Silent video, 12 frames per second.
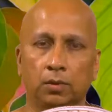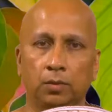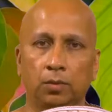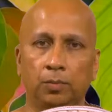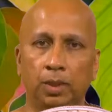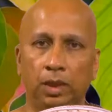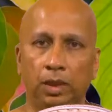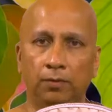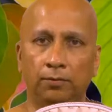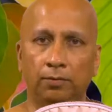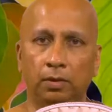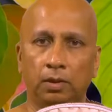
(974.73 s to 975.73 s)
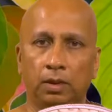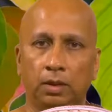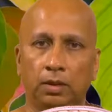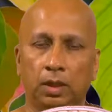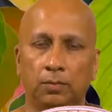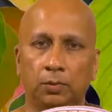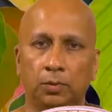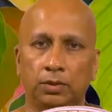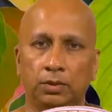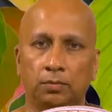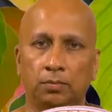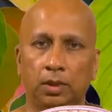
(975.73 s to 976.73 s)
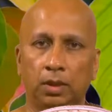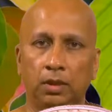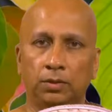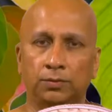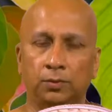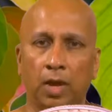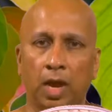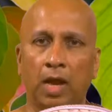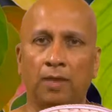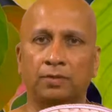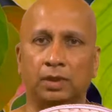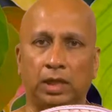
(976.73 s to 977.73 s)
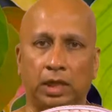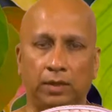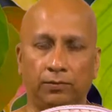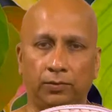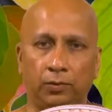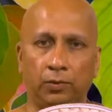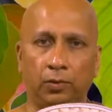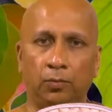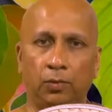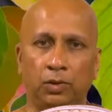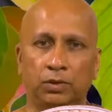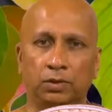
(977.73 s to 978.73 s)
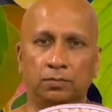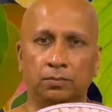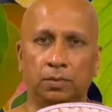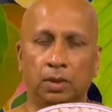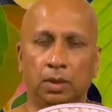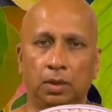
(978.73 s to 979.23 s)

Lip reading: who believe that Buddhism is for afterlife, or Buddhism,